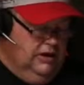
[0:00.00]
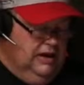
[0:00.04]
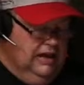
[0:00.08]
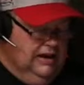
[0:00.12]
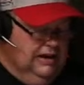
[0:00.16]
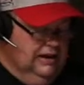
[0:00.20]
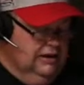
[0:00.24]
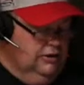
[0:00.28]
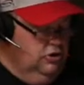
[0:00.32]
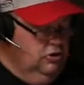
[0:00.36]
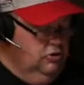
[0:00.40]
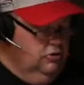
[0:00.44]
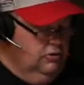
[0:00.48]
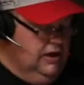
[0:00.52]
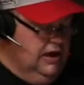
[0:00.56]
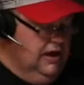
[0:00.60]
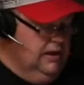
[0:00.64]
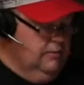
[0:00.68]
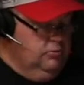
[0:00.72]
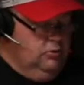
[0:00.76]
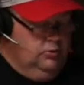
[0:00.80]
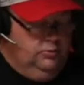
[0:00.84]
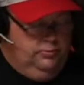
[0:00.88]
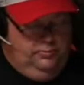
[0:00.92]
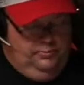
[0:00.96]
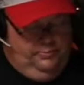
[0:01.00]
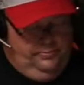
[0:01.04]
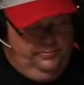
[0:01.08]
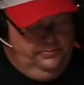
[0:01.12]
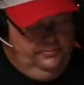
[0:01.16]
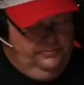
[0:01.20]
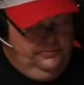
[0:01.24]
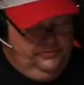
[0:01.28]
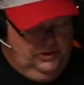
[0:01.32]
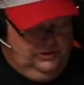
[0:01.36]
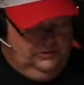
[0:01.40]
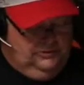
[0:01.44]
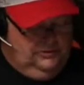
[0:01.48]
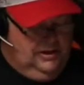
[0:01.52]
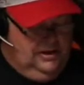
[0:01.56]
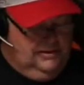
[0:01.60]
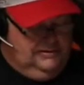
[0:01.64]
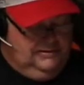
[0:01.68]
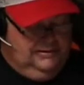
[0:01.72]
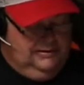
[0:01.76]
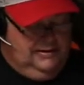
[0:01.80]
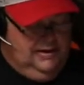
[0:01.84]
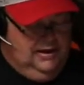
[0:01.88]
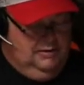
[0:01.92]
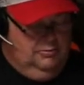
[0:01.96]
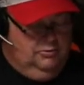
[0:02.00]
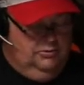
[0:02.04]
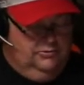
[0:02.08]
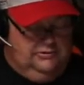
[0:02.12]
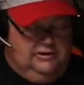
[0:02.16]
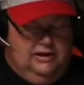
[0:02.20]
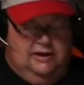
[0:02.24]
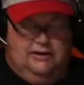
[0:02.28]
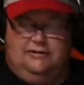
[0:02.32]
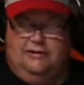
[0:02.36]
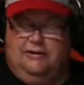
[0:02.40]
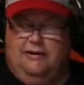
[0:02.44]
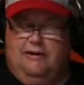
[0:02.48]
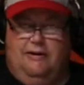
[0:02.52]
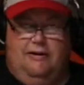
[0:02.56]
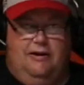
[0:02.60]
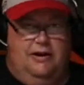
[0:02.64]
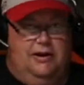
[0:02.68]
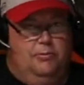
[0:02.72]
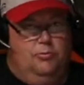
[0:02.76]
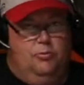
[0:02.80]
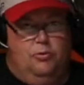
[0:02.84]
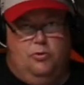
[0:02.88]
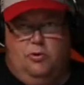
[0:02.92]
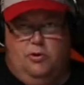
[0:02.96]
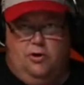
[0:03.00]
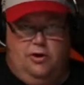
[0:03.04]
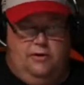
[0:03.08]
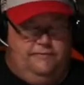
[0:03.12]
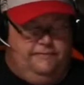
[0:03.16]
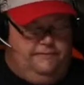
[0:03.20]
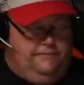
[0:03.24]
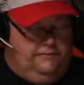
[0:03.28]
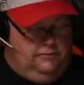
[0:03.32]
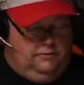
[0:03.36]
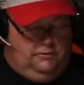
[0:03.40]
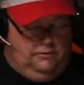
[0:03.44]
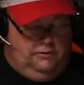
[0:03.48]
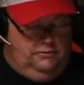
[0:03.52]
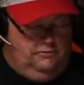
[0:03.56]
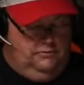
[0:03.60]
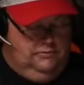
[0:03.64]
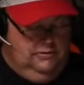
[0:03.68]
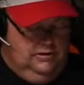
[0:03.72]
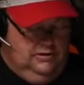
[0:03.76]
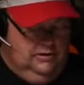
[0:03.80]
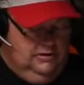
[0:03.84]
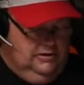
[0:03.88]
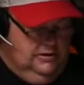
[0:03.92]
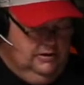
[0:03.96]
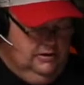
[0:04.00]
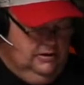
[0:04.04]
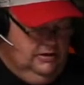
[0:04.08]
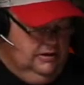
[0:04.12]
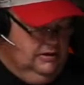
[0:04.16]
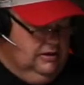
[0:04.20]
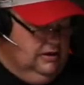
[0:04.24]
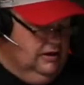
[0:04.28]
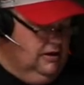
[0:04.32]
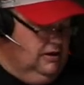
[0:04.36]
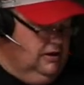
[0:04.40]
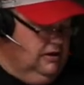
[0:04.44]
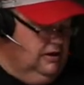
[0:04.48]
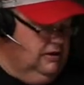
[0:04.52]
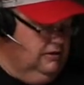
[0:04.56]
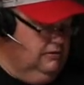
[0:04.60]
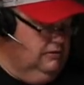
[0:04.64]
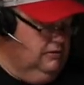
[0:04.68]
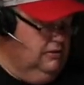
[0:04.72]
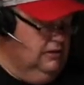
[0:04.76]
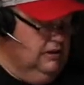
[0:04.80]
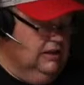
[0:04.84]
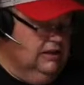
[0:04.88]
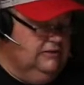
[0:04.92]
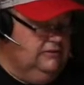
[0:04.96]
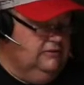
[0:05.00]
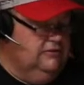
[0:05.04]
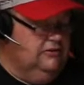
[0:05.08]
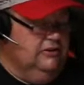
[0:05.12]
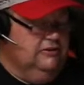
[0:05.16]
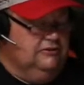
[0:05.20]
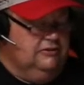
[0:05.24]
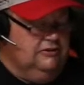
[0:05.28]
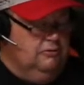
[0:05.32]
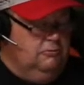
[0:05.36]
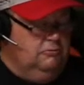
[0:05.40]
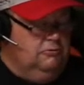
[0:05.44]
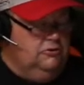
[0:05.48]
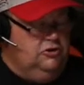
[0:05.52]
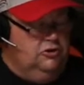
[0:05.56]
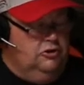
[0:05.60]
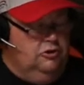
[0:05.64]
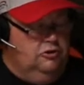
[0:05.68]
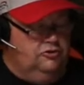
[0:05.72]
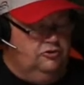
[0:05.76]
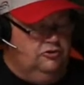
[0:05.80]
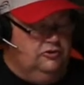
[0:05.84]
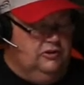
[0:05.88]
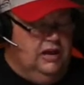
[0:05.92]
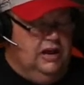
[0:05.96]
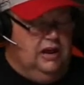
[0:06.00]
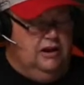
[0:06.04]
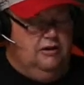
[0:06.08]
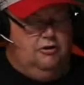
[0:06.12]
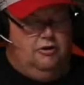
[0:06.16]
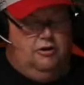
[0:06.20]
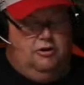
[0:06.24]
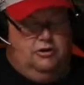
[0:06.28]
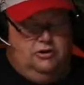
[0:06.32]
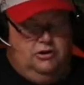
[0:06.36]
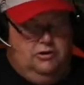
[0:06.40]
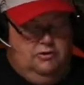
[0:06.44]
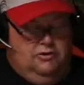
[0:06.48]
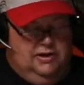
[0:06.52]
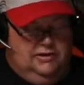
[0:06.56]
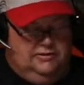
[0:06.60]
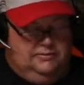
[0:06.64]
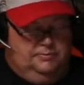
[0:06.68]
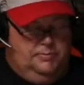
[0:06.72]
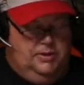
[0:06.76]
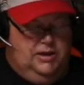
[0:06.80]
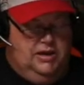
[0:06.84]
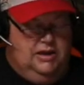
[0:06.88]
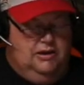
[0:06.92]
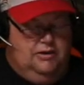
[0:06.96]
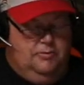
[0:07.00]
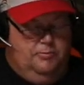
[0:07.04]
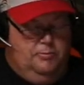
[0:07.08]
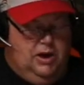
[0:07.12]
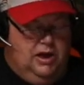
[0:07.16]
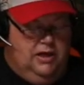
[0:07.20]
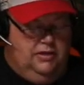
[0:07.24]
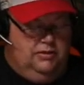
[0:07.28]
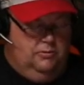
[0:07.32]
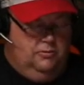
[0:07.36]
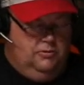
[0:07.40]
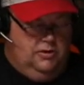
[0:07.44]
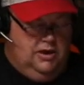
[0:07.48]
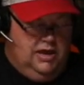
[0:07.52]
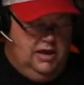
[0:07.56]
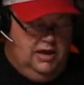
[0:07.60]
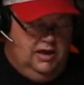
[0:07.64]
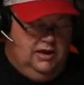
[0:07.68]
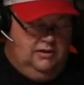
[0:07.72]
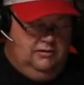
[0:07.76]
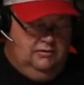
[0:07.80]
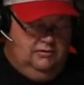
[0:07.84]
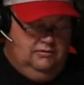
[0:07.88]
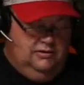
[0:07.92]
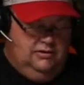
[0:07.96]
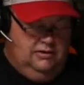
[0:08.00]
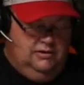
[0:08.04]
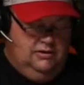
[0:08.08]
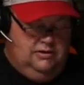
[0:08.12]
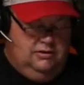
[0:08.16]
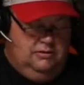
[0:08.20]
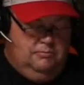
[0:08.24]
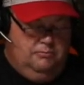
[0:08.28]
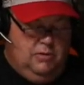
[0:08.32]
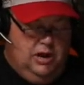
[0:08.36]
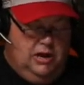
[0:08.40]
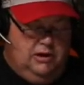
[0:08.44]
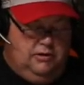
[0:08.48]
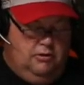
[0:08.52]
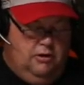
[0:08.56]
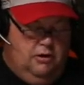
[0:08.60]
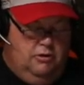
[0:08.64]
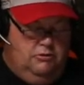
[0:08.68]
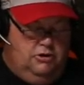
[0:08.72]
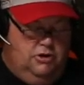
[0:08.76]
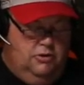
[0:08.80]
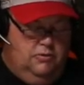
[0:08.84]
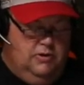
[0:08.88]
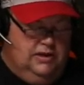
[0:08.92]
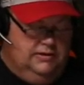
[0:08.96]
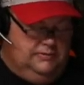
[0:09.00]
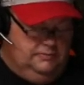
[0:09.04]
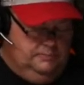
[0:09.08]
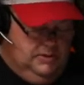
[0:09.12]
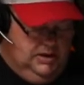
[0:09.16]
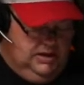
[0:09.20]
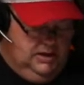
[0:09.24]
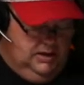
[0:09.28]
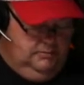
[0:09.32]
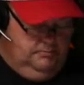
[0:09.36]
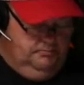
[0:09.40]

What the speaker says: a new cable. There's lots of cables out there anymore for. It's just your standard USB, by the way, micro USB.